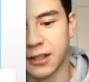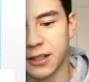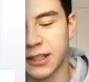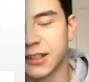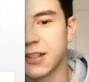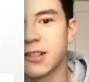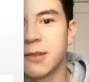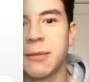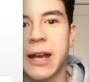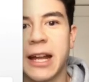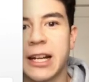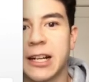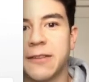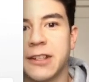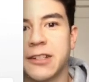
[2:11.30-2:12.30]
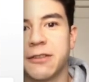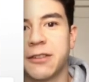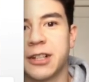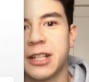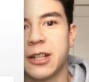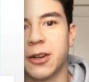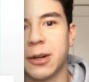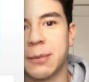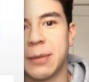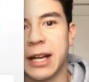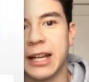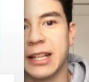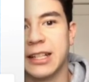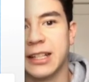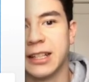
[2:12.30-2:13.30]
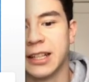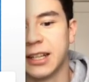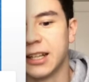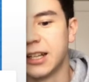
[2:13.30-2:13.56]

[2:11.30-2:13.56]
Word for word: It doesn't matter if it's free or paid,